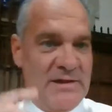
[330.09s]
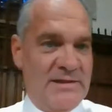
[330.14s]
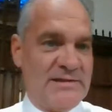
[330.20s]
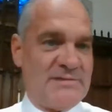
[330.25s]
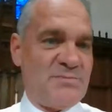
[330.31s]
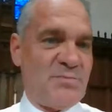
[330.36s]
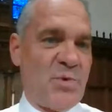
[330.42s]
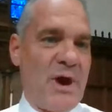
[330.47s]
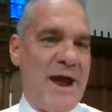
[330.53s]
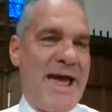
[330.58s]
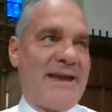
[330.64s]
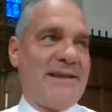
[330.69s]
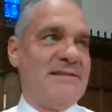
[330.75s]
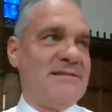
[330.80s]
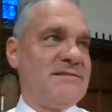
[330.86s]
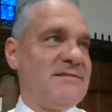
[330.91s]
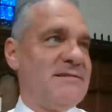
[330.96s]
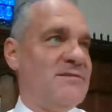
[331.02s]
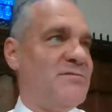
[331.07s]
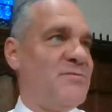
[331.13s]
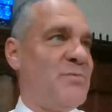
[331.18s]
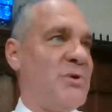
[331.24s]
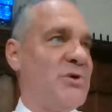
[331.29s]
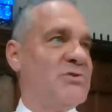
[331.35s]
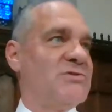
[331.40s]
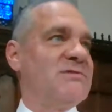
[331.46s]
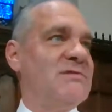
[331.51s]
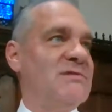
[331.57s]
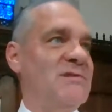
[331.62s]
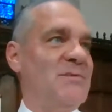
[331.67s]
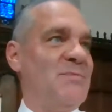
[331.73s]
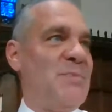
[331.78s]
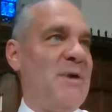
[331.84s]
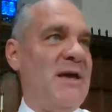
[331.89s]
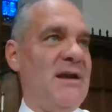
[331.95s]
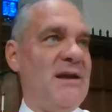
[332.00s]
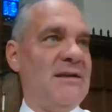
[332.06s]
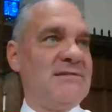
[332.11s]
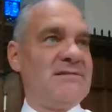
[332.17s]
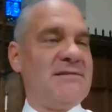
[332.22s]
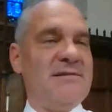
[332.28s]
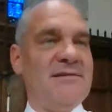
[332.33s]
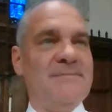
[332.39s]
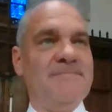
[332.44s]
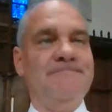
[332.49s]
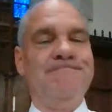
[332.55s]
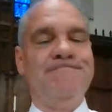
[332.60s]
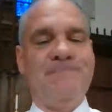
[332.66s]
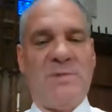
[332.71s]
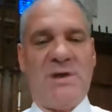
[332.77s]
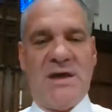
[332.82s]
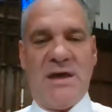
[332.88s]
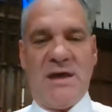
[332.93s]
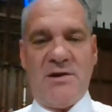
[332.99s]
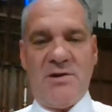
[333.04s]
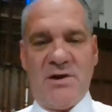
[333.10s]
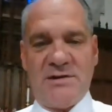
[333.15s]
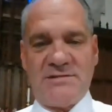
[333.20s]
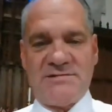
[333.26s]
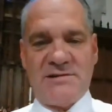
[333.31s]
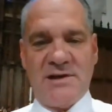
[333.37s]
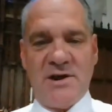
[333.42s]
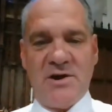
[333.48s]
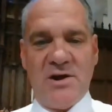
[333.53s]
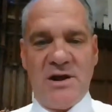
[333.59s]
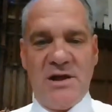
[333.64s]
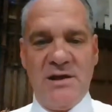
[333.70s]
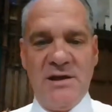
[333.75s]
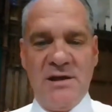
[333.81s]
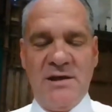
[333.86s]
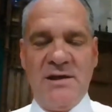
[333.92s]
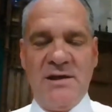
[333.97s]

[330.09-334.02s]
this practice of personal penance and austerity